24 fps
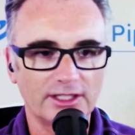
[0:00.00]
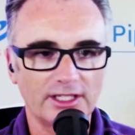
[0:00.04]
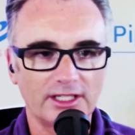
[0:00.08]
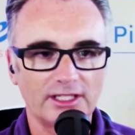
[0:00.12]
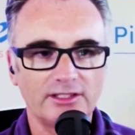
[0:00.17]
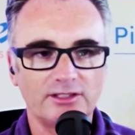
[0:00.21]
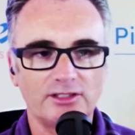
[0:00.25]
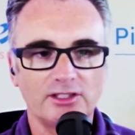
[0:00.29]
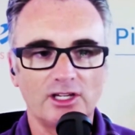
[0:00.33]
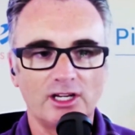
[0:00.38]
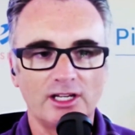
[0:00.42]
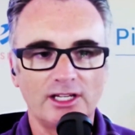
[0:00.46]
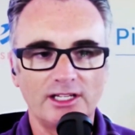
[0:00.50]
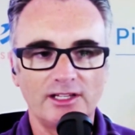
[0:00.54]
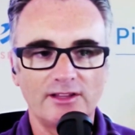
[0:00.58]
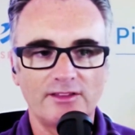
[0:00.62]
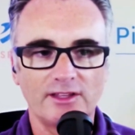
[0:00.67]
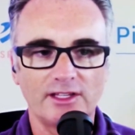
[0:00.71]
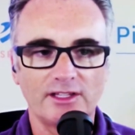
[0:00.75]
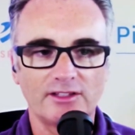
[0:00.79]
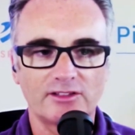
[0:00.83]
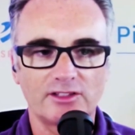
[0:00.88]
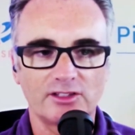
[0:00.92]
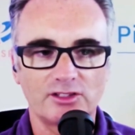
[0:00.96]
That, any
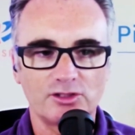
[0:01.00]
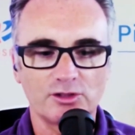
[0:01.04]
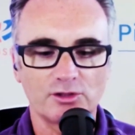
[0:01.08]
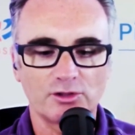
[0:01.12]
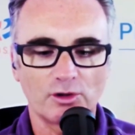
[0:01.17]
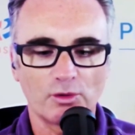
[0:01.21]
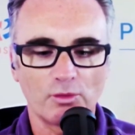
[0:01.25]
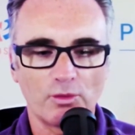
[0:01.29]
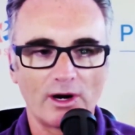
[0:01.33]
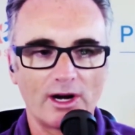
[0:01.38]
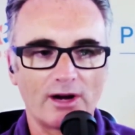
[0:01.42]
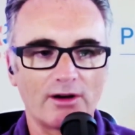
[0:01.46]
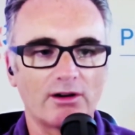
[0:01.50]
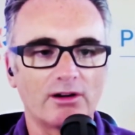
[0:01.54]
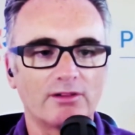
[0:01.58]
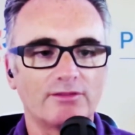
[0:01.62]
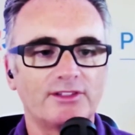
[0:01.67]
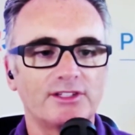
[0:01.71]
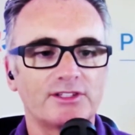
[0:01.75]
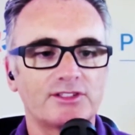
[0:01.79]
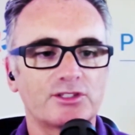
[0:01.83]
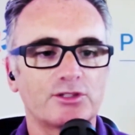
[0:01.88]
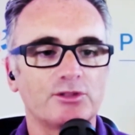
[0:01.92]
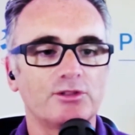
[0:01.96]
things that you're aware
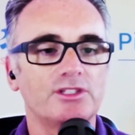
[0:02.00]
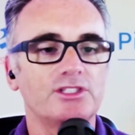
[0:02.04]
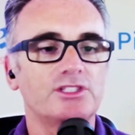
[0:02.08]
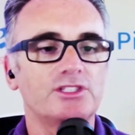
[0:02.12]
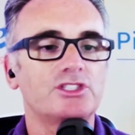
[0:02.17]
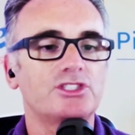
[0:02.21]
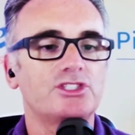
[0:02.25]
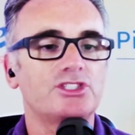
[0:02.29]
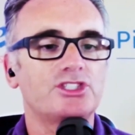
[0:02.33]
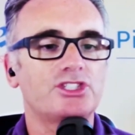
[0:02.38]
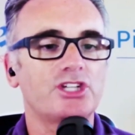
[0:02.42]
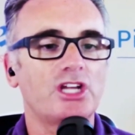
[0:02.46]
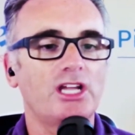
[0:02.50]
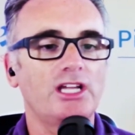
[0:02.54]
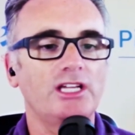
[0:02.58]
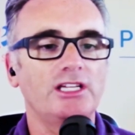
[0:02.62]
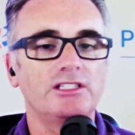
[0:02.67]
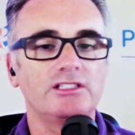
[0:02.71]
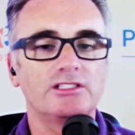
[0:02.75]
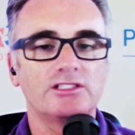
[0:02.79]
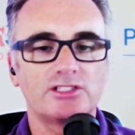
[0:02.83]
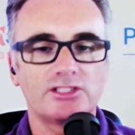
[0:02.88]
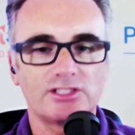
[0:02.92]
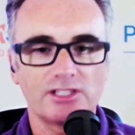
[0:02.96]
of that's going to
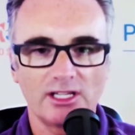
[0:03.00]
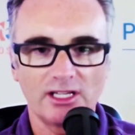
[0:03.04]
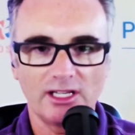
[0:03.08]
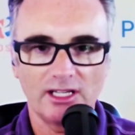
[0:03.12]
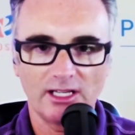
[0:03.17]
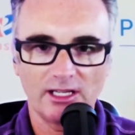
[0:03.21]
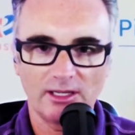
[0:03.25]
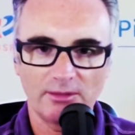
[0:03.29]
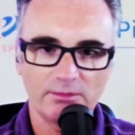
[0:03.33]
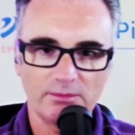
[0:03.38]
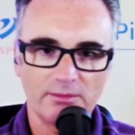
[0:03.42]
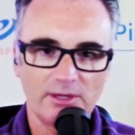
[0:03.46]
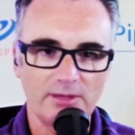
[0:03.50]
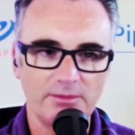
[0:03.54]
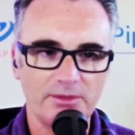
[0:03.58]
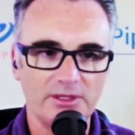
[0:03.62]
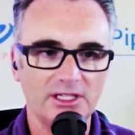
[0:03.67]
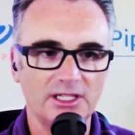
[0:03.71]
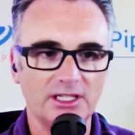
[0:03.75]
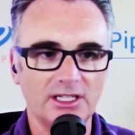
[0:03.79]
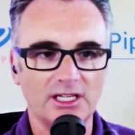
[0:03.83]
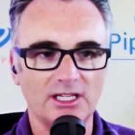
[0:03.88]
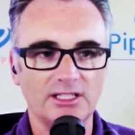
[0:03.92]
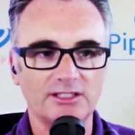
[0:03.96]
change? Um,
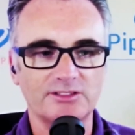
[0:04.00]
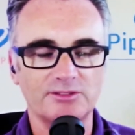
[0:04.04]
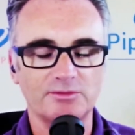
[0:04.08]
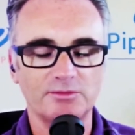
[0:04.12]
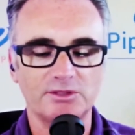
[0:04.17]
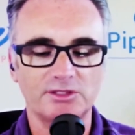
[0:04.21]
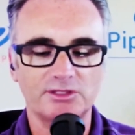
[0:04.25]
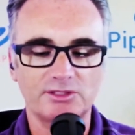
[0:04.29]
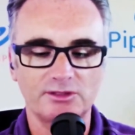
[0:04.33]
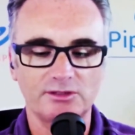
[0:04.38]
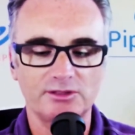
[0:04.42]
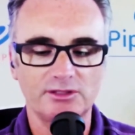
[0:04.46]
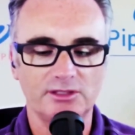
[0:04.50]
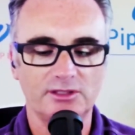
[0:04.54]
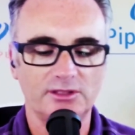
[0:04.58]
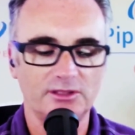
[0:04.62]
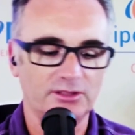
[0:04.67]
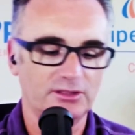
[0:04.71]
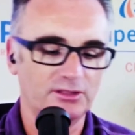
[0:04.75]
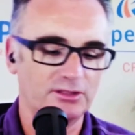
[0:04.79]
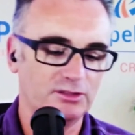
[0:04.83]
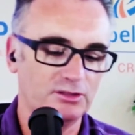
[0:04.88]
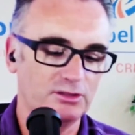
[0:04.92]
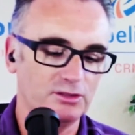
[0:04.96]
maybe enhancements to
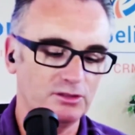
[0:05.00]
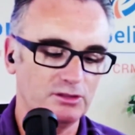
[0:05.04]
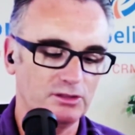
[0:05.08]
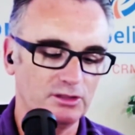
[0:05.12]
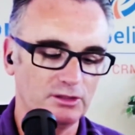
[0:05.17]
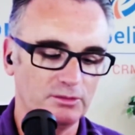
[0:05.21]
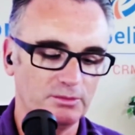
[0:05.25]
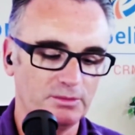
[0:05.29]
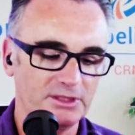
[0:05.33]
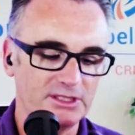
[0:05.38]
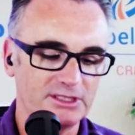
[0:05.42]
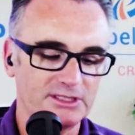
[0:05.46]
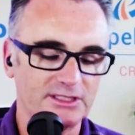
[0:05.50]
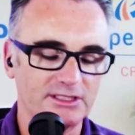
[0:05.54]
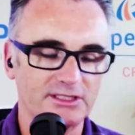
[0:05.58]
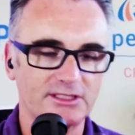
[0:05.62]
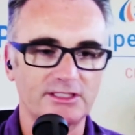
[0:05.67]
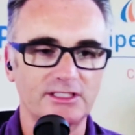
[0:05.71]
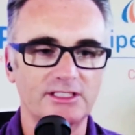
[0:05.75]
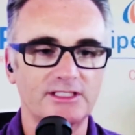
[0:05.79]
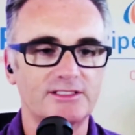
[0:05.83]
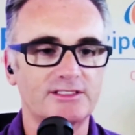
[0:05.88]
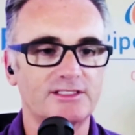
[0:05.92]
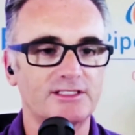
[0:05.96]
the Google
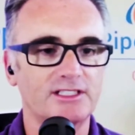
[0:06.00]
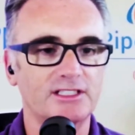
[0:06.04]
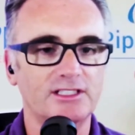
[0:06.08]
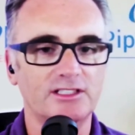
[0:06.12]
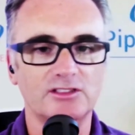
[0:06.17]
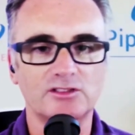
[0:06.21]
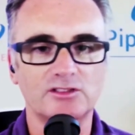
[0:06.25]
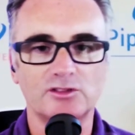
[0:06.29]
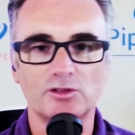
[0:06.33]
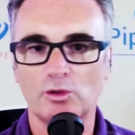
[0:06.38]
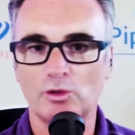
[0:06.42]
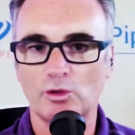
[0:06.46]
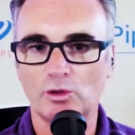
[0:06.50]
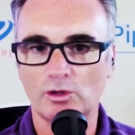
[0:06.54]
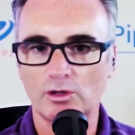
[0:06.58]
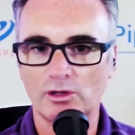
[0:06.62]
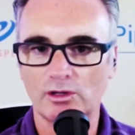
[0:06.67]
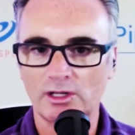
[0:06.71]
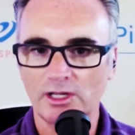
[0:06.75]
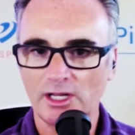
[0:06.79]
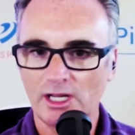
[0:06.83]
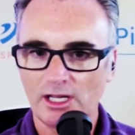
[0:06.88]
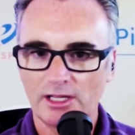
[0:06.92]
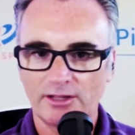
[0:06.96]
business listings
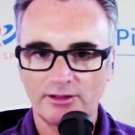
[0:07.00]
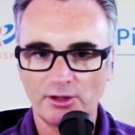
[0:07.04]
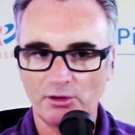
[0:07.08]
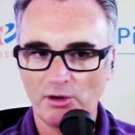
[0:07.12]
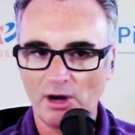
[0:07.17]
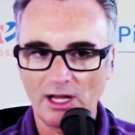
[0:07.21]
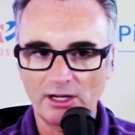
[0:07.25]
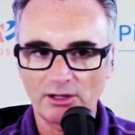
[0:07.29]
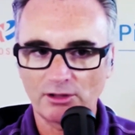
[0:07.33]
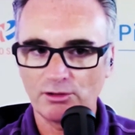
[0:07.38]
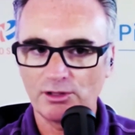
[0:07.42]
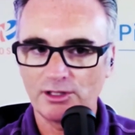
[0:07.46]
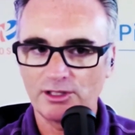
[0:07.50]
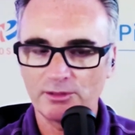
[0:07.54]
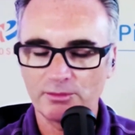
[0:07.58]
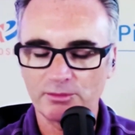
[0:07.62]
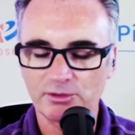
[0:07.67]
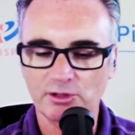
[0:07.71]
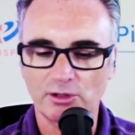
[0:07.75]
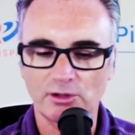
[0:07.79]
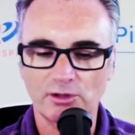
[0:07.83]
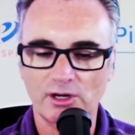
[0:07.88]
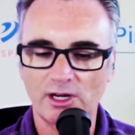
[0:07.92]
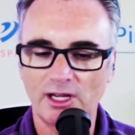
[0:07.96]
or their
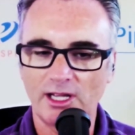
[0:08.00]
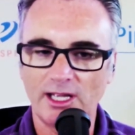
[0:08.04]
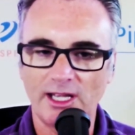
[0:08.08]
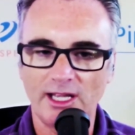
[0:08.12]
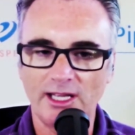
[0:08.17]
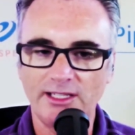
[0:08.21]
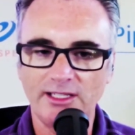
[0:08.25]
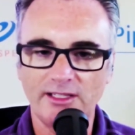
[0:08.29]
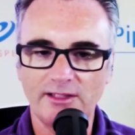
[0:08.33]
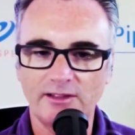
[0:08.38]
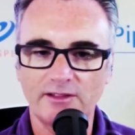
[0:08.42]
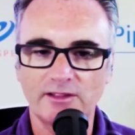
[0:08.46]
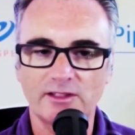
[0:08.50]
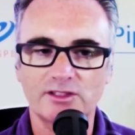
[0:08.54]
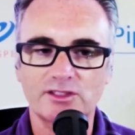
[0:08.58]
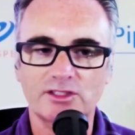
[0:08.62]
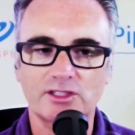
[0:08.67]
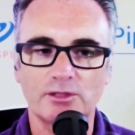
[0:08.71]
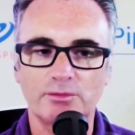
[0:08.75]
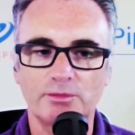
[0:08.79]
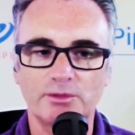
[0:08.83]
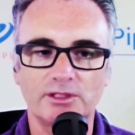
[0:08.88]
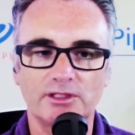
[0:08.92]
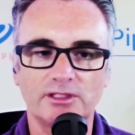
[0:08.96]
algorithms, or anything that's
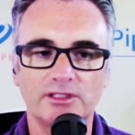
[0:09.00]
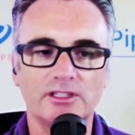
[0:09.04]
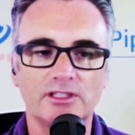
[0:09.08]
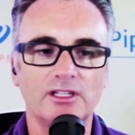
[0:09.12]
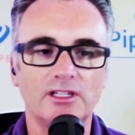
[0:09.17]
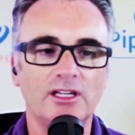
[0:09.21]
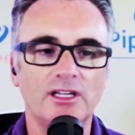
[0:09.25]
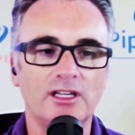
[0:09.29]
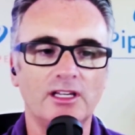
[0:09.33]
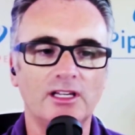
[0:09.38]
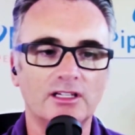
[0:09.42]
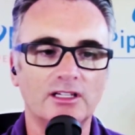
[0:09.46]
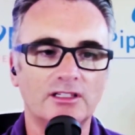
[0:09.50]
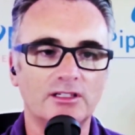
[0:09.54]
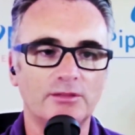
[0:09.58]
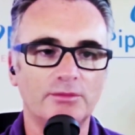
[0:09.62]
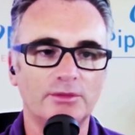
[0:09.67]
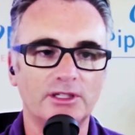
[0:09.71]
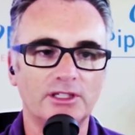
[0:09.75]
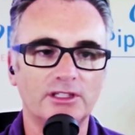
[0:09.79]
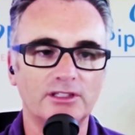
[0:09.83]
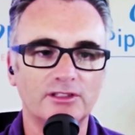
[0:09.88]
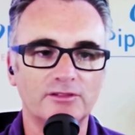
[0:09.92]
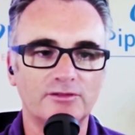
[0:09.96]
coming uh,
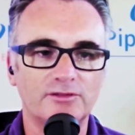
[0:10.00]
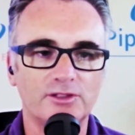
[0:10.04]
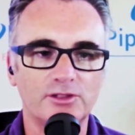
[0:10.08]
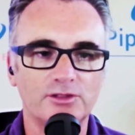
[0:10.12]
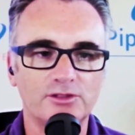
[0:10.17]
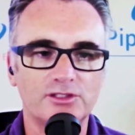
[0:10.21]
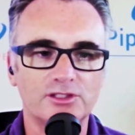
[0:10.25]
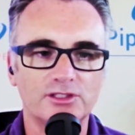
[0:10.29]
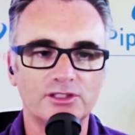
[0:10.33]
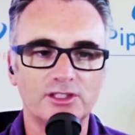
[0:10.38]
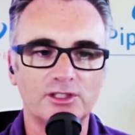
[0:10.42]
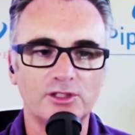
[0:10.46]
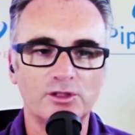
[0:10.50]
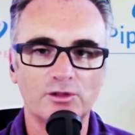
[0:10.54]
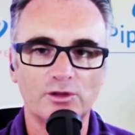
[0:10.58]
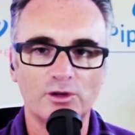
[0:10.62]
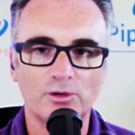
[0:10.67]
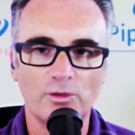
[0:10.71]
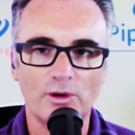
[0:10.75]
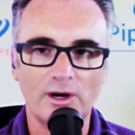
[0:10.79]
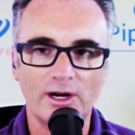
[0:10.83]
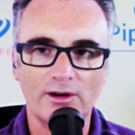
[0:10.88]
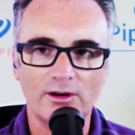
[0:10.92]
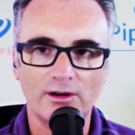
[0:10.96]
coming in the future that you're
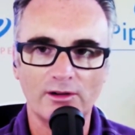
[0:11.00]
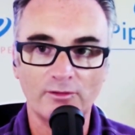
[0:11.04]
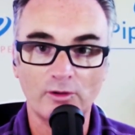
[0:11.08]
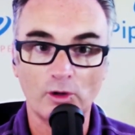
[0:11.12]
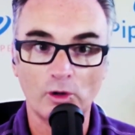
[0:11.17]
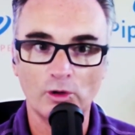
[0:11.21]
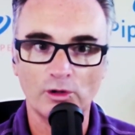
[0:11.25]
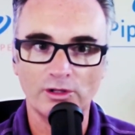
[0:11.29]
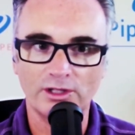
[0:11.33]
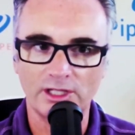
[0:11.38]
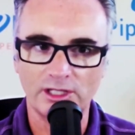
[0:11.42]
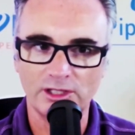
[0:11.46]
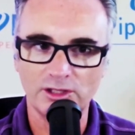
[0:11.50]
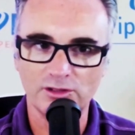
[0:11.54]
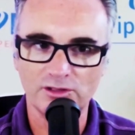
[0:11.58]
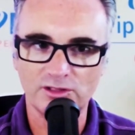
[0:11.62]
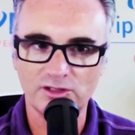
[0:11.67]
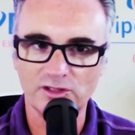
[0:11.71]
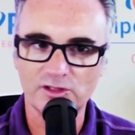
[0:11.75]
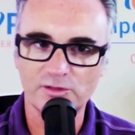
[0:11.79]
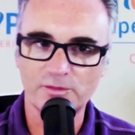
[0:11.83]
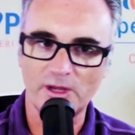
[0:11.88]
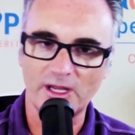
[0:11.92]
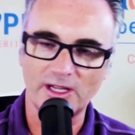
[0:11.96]
aware of, or that you
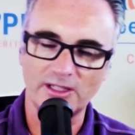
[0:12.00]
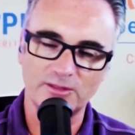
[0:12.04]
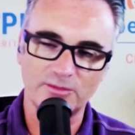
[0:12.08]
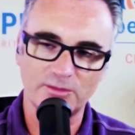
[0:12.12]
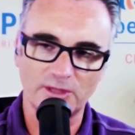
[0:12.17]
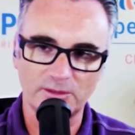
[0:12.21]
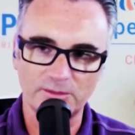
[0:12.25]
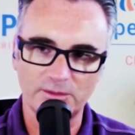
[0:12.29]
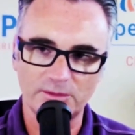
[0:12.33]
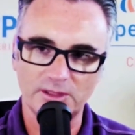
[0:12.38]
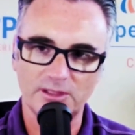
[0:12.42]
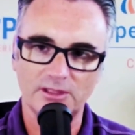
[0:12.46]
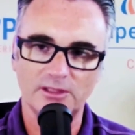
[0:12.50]
suspect might be